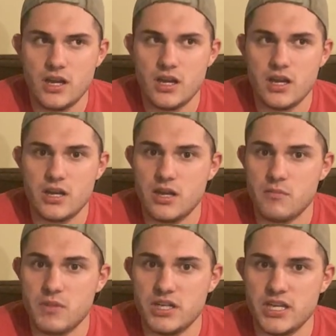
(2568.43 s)
on
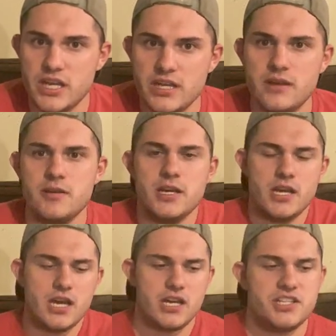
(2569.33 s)
Monday.
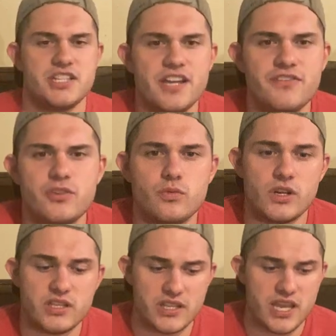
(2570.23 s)
I just have to
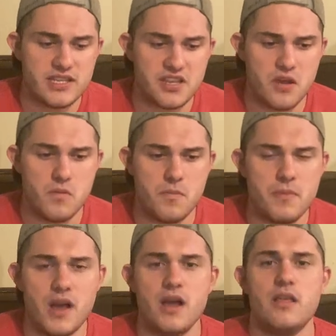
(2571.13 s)
work the kinks out,
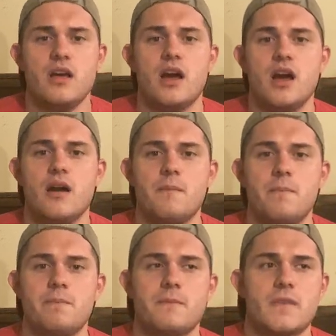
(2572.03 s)
but I
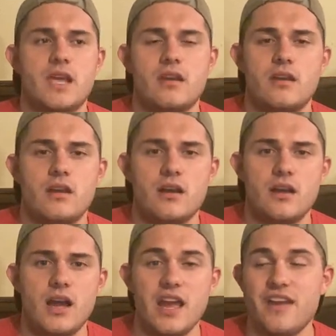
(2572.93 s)

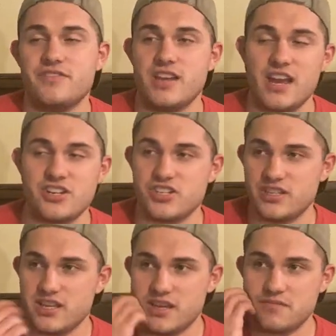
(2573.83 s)
have to
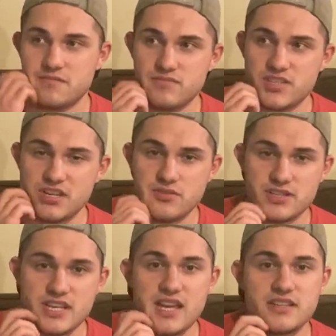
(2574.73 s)
actually send her a
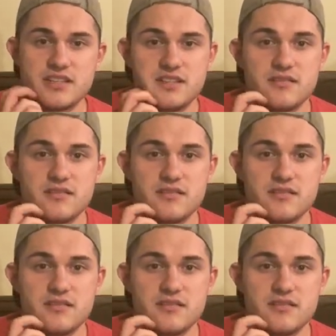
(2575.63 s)
text